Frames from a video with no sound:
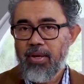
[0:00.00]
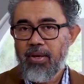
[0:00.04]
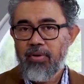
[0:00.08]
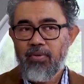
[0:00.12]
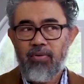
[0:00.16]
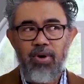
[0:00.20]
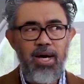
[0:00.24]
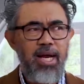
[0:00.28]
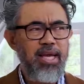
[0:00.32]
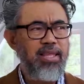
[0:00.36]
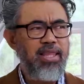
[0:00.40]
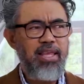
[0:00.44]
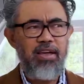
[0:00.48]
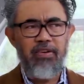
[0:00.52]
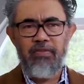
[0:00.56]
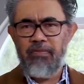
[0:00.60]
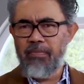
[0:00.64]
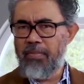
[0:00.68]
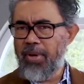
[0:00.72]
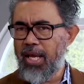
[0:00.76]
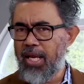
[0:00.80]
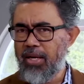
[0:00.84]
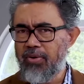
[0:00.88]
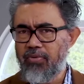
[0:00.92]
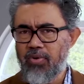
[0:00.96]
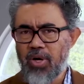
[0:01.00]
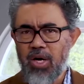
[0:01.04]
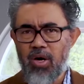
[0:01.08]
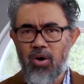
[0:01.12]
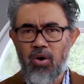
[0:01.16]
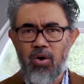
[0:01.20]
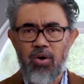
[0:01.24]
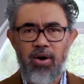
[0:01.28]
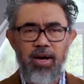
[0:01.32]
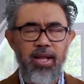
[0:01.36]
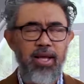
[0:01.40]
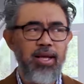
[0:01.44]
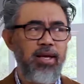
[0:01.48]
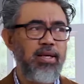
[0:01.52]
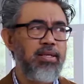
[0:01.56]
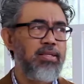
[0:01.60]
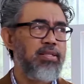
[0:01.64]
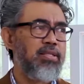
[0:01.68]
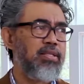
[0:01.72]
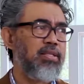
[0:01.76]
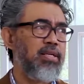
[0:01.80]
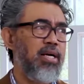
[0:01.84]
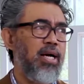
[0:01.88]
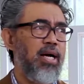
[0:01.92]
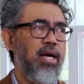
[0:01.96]
right? They've made
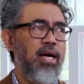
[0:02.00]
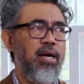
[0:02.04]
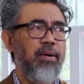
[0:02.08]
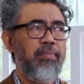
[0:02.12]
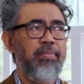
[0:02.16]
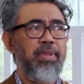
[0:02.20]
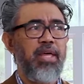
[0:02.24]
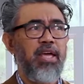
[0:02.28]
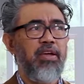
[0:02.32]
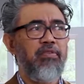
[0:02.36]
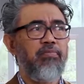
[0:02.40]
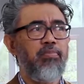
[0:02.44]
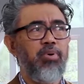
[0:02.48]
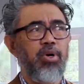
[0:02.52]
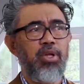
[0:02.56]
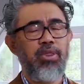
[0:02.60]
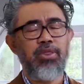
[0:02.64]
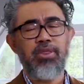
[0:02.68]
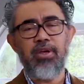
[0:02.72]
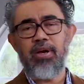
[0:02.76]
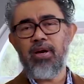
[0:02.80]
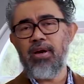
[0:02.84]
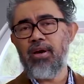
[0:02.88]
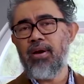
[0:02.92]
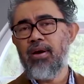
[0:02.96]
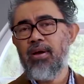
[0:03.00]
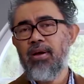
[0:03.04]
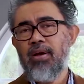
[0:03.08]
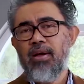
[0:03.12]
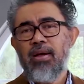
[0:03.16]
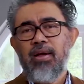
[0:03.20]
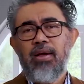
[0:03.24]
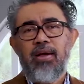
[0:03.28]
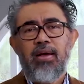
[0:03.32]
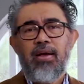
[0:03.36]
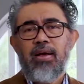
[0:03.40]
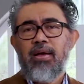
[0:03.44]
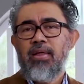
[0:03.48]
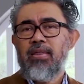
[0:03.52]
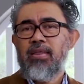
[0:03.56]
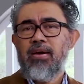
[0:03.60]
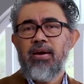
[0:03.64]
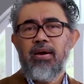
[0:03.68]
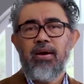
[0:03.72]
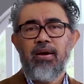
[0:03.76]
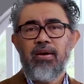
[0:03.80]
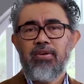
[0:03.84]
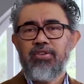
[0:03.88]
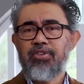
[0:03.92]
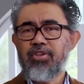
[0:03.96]
recordings, um, they've put their,
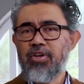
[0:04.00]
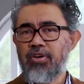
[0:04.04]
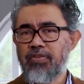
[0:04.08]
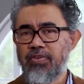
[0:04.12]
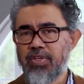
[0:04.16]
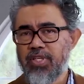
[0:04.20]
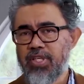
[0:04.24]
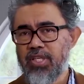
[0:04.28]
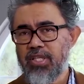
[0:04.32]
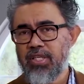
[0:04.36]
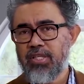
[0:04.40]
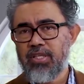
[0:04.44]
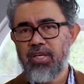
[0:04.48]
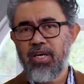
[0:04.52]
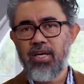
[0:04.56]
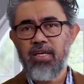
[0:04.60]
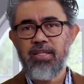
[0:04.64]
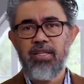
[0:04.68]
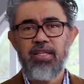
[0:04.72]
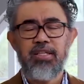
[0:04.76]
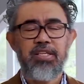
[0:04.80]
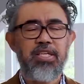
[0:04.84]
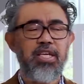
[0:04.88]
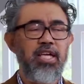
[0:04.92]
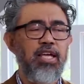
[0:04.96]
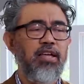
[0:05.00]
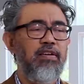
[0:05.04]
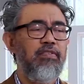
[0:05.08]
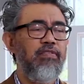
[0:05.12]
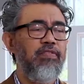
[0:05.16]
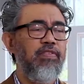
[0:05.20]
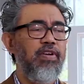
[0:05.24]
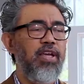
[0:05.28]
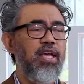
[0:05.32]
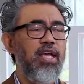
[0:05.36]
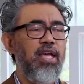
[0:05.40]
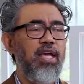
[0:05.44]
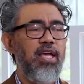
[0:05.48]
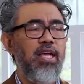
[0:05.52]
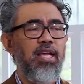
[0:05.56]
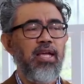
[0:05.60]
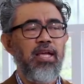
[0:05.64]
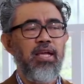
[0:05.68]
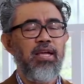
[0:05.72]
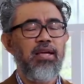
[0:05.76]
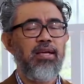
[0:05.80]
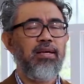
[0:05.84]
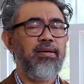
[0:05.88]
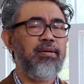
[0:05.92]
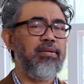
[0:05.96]
their services on the
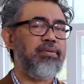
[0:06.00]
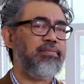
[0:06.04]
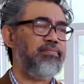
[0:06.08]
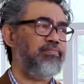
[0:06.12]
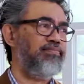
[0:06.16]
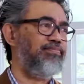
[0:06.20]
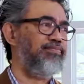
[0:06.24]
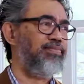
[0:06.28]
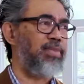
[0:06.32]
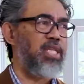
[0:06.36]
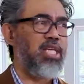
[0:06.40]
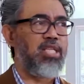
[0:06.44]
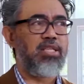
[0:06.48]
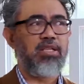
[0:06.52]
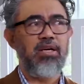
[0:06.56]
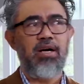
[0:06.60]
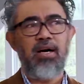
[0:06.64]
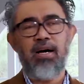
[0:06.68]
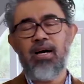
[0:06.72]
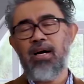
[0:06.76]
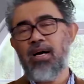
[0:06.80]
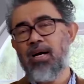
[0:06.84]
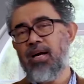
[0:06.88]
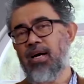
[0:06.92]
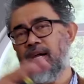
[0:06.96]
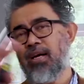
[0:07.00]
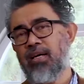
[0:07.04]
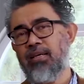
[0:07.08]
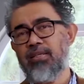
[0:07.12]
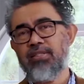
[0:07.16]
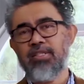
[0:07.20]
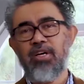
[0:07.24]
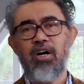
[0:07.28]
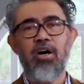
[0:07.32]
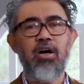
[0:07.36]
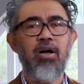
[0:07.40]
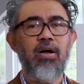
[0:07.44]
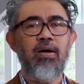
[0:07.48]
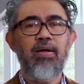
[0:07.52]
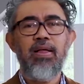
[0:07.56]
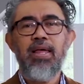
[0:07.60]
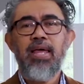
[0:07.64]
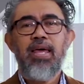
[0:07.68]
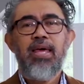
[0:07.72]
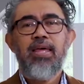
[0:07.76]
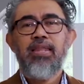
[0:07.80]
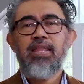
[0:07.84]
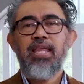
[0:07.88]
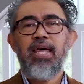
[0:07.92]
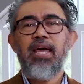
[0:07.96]
TV, guitars, all.
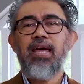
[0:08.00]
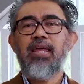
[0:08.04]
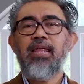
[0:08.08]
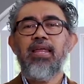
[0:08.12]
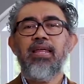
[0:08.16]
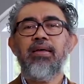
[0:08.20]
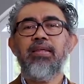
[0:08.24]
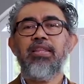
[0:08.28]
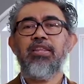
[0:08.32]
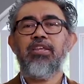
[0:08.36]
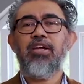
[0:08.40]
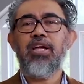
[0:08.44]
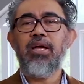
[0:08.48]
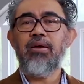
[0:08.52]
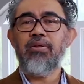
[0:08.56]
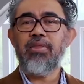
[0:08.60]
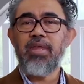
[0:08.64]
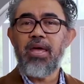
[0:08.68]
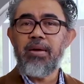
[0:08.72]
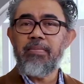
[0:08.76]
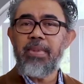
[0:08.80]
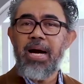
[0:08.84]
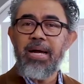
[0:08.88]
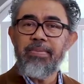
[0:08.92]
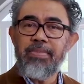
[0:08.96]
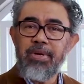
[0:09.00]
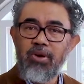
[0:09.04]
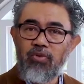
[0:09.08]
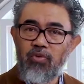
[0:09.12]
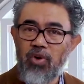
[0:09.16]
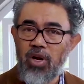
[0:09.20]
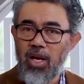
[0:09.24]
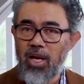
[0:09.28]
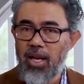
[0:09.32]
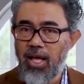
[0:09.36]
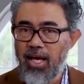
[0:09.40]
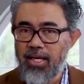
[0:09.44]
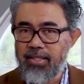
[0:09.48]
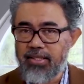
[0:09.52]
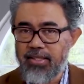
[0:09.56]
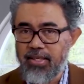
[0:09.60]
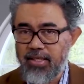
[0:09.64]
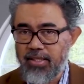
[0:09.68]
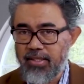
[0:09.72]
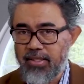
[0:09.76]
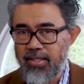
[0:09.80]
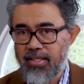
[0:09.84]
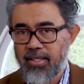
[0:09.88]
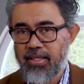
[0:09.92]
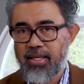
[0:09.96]
They, they, they might be
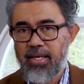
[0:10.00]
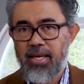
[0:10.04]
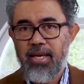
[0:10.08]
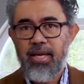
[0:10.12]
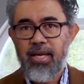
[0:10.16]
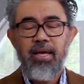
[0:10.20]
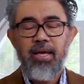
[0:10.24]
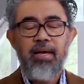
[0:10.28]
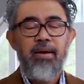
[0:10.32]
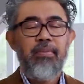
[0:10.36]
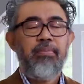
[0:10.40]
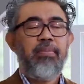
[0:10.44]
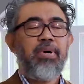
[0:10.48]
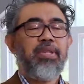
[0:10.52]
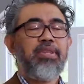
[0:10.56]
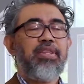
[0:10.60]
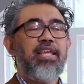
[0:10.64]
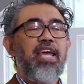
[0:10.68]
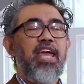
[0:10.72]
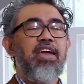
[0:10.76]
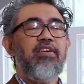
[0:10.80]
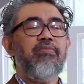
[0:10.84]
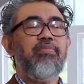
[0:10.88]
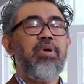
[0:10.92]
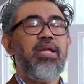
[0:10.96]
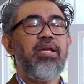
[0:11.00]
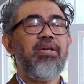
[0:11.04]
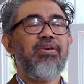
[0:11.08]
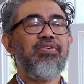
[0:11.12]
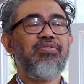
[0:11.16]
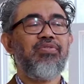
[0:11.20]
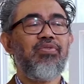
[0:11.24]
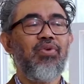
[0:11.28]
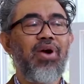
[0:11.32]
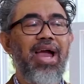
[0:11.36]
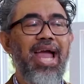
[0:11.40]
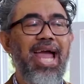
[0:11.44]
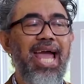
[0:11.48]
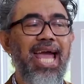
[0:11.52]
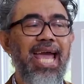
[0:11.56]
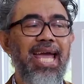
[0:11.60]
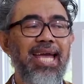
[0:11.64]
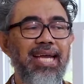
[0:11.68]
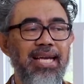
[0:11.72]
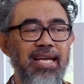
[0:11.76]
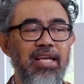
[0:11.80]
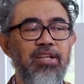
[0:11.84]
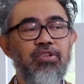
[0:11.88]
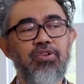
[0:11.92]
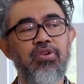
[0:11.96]
reluctant, but they have been
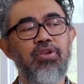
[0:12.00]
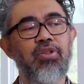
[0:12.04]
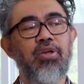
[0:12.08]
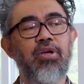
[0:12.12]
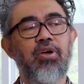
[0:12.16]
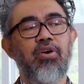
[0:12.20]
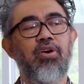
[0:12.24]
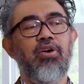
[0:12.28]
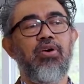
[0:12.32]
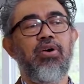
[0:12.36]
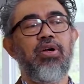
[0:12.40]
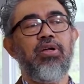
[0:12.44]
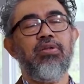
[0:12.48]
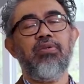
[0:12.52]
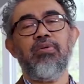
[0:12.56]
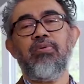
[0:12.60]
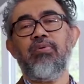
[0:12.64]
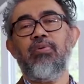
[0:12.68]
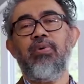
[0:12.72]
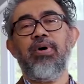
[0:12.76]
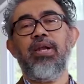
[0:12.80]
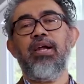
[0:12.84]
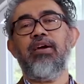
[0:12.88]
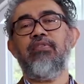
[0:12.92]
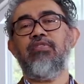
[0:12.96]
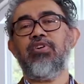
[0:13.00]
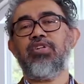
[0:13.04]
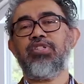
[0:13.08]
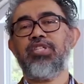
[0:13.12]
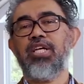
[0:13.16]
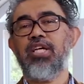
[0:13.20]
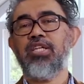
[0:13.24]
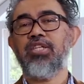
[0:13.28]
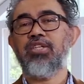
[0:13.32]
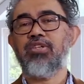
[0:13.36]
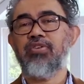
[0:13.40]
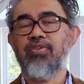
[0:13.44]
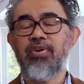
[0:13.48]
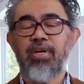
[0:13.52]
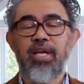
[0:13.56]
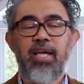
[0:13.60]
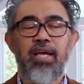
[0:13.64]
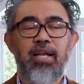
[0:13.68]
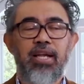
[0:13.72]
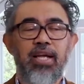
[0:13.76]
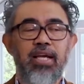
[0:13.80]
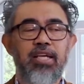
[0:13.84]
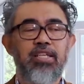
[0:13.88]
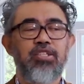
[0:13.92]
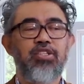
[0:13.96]
dragged into the current, whatever century
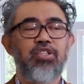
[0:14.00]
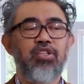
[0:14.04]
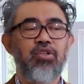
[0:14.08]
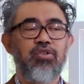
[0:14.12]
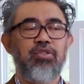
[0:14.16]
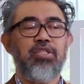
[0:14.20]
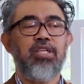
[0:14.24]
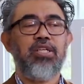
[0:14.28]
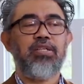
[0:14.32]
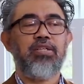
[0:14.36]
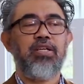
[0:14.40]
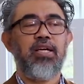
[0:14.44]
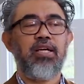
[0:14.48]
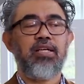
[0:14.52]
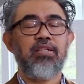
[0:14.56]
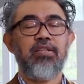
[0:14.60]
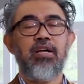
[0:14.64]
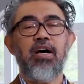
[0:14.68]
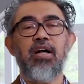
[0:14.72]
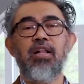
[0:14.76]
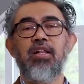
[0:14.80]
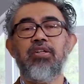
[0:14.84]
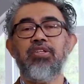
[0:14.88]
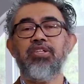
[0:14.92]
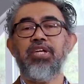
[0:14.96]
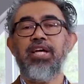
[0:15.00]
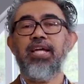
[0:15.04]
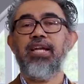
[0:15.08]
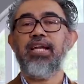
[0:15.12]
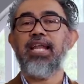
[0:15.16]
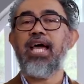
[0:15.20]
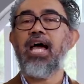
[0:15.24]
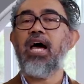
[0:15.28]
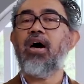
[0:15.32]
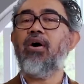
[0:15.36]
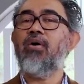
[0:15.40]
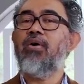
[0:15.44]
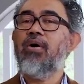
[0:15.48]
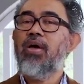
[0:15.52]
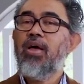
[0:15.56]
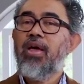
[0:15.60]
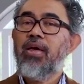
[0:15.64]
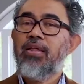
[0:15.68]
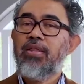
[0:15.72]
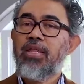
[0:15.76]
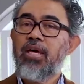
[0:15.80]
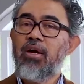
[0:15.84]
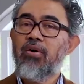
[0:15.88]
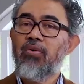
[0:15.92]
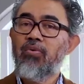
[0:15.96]
it is, using technology. And now
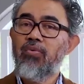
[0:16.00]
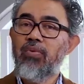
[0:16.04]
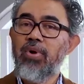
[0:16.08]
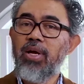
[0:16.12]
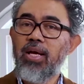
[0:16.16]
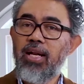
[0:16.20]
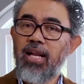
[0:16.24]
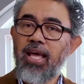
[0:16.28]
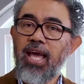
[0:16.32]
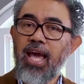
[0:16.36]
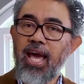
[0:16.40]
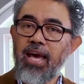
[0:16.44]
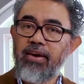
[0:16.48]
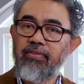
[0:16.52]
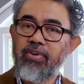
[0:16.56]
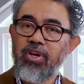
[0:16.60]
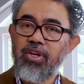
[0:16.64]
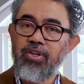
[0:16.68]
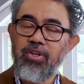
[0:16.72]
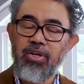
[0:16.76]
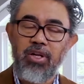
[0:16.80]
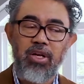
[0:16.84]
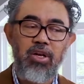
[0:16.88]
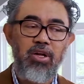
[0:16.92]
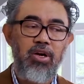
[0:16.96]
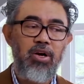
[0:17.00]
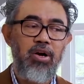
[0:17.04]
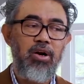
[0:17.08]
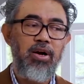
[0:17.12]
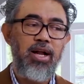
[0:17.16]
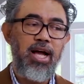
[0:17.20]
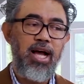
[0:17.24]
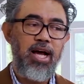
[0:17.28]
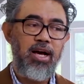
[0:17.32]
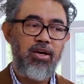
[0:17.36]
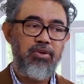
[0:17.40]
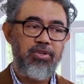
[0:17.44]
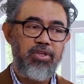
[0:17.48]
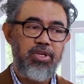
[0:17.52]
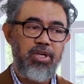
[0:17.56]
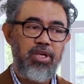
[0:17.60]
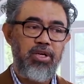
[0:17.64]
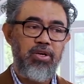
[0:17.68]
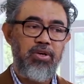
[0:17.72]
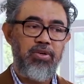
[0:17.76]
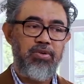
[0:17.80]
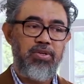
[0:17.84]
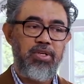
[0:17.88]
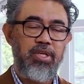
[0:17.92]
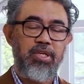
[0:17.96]
they're really having to learn how to
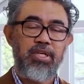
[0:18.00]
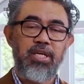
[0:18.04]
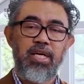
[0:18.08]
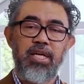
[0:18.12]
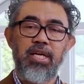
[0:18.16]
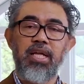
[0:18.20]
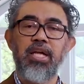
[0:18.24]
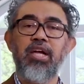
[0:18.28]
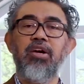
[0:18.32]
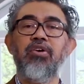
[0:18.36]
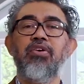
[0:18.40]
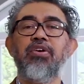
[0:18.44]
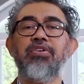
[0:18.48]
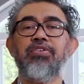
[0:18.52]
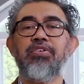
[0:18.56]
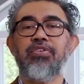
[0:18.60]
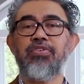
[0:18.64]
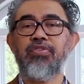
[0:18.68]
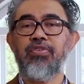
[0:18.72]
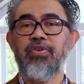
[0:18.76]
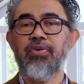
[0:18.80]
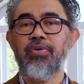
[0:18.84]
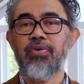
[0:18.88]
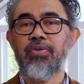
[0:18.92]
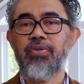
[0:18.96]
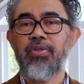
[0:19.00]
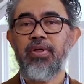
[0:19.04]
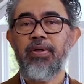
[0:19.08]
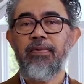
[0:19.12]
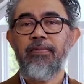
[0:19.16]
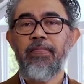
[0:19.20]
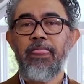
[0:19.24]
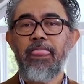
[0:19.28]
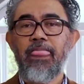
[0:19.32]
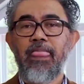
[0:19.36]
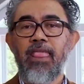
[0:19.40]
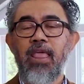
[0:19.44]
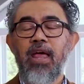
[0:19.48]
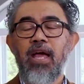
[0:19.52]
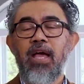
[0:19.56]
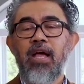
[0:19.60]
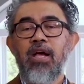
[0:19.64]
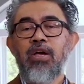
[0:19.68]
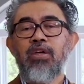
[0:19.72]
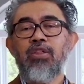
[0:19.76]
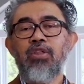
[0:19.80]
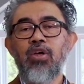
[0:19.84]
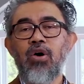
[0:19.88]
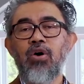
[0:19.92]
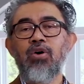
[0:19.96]
use it. And here is the truth
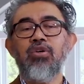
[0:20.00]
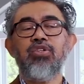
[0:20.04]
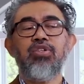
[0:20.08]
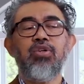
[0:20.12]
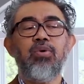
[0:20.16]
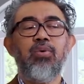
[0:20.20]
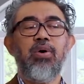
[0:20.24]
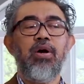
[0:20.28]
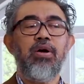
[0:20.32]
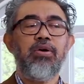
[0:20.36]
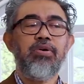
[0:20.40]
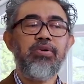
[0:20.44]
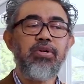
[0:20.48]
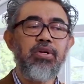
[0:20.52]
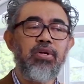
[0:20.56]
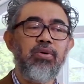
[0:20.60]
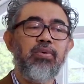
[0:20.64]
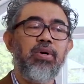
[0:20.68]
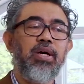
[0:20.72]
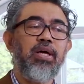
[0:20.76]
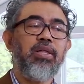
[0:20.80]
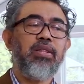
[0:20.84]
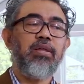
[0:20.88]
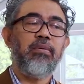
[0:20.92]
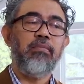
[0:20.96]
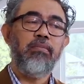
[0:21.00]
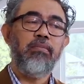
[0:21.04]
those who are doing the